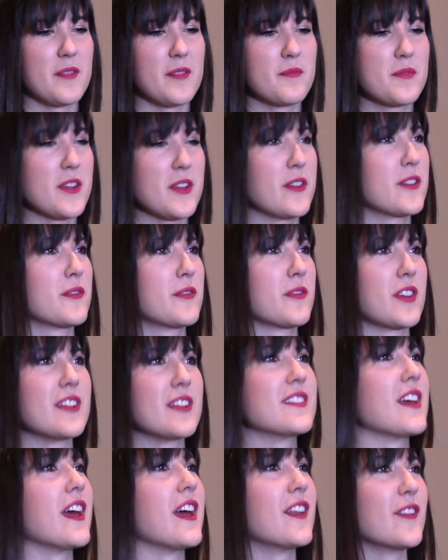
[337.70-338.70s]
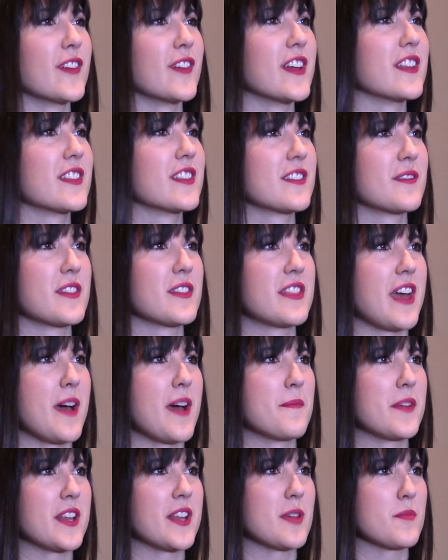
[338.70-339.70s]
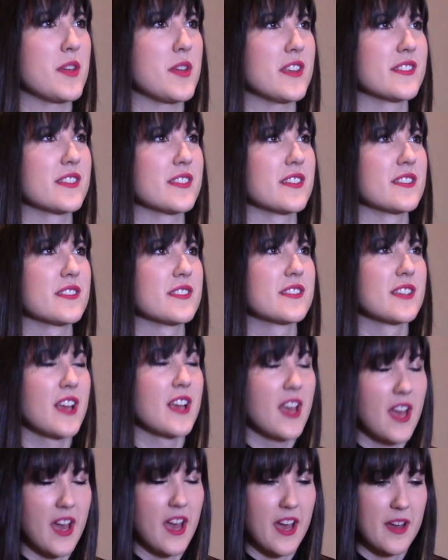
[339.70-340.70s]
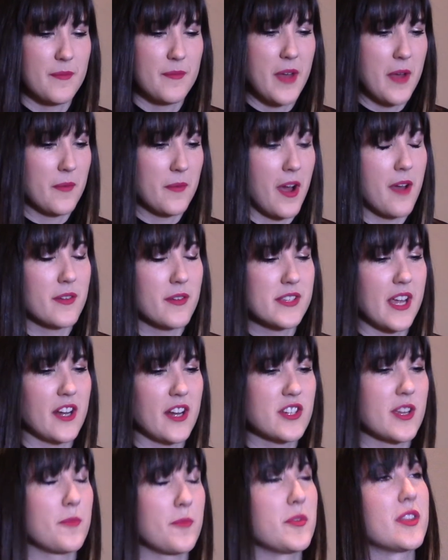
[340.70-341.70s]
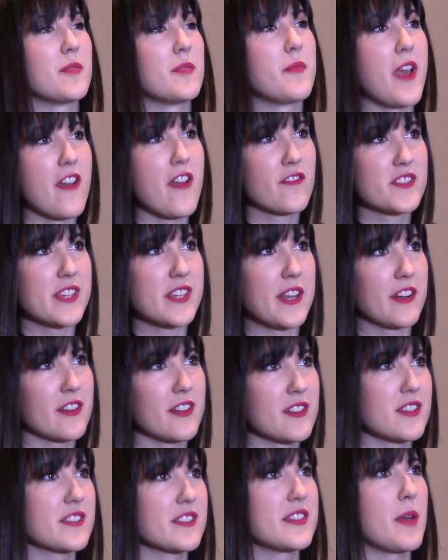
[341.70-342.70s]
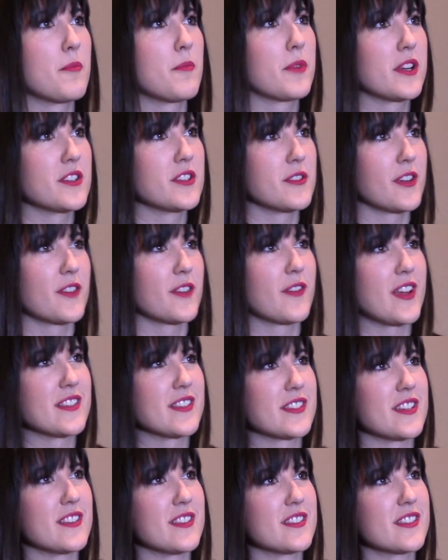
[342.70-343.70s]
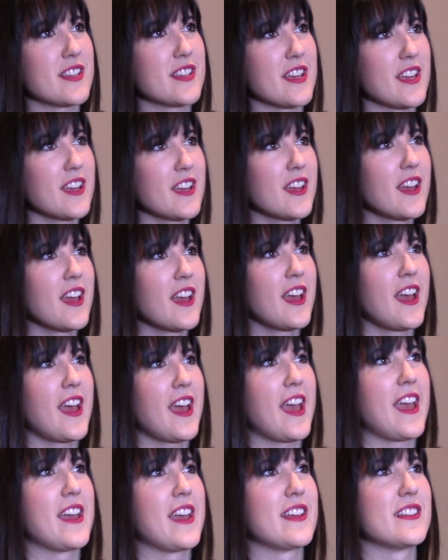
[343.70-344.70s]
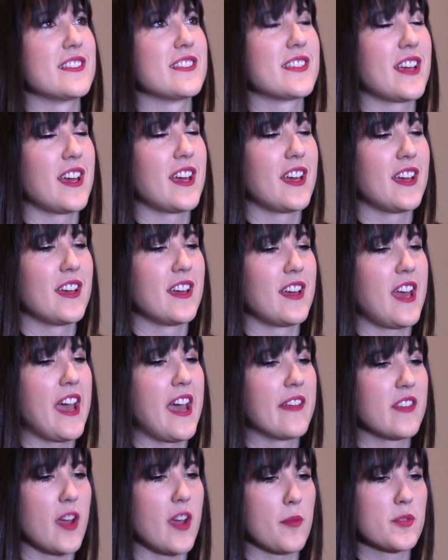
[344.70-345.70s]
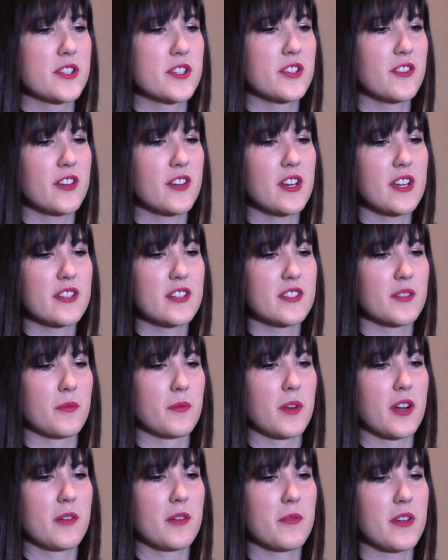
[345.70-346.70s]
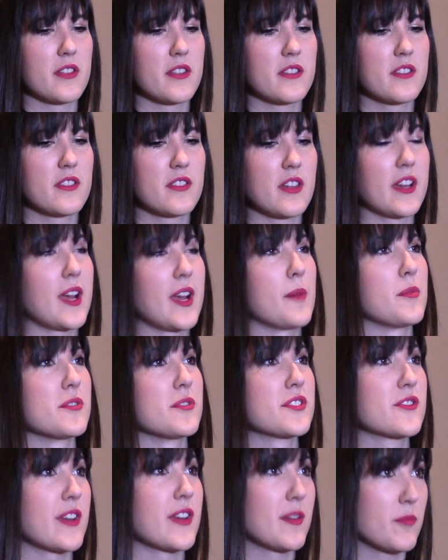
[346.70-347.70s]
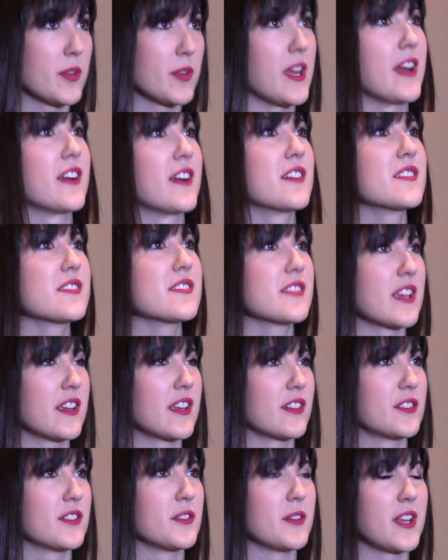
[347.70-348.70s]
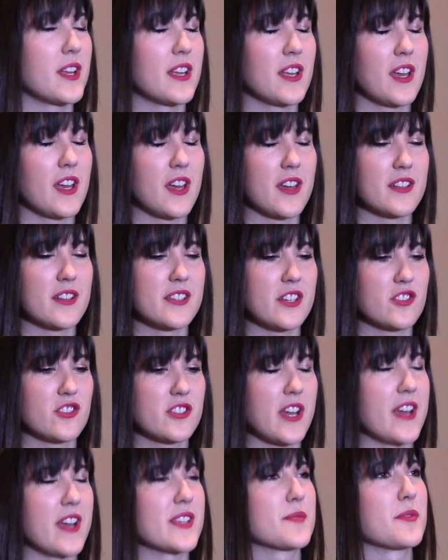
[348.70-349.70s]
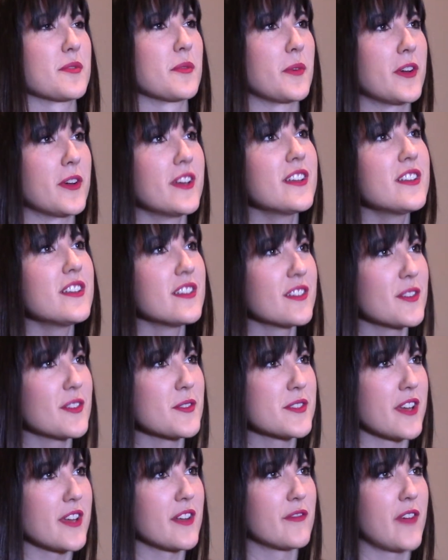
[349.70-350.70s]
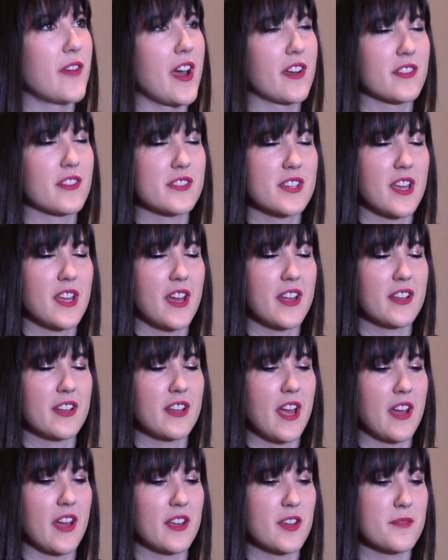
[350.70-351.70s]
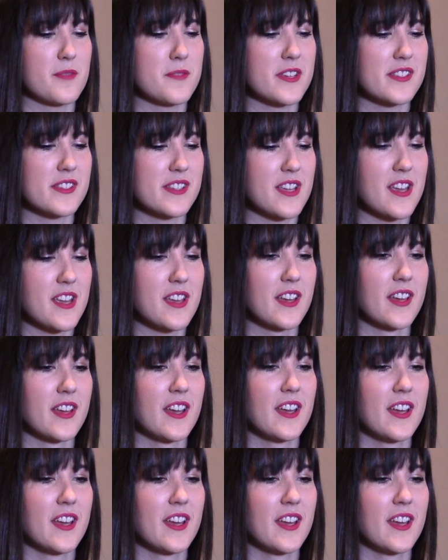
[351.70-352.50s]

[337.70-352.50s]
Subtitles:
beautifully done with that many pieces. I was actually up at the Banff Centre in December doing a residency, and had the opportunity to work with a couple string players, including Jasper Wood, who's on faculty at UBC.